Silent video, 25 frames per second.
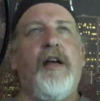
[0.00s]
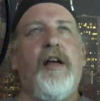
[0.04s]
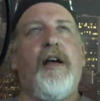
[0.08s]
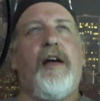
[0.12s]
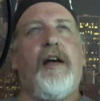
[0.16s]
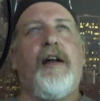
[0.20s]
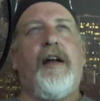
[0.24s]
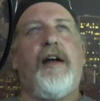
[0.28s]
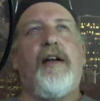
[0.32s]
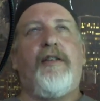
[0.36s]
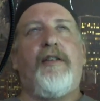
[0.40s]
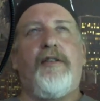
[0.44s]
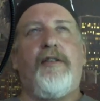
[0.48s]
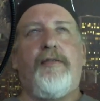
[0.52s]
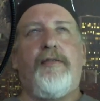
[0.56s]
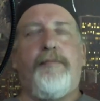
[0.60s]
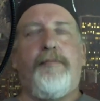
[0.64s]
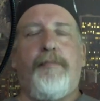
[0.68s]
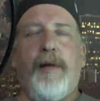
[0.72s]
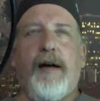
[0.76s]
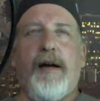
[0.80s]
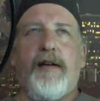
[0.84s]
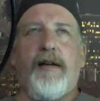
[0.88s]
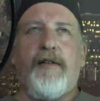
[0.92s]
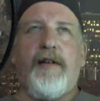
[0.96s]
and I
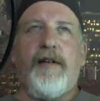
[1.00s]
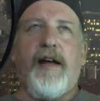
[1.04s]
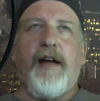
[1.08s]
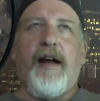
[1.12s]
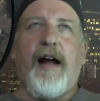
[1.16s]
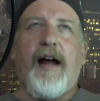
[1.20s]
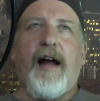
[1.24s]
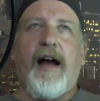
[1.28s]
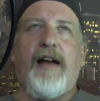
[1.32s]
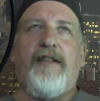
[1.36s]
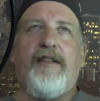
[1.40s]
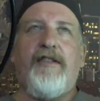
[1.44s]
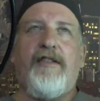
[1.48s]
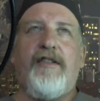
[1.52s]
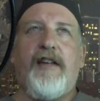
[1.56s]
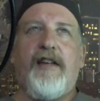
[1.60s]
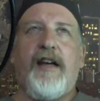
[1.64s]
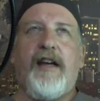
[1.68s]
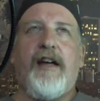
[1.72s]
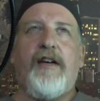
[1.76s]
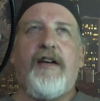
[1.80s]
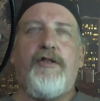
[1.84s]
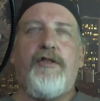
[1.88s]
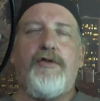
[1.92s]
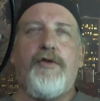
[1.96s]
expect that I
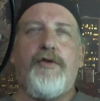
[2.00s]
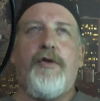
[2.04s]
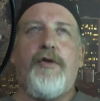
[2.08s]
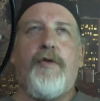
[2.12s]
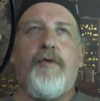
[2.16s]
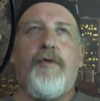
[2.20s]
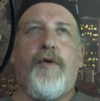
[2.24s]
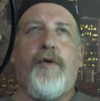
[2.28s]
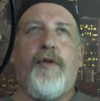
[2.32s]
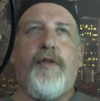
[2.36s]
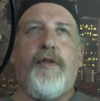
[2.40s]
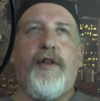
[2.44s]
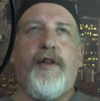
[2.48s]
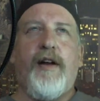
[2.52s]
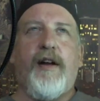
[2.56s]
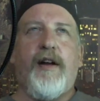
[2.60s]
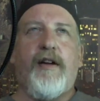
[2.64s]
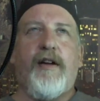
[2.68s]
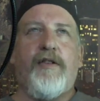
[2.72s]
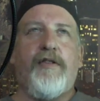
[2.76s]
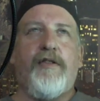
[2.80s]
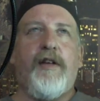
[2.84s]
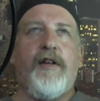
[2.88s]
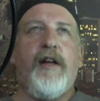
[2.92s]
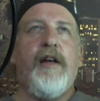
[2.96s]
say truthful
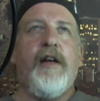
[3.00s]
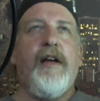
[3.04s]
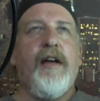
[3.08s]
things.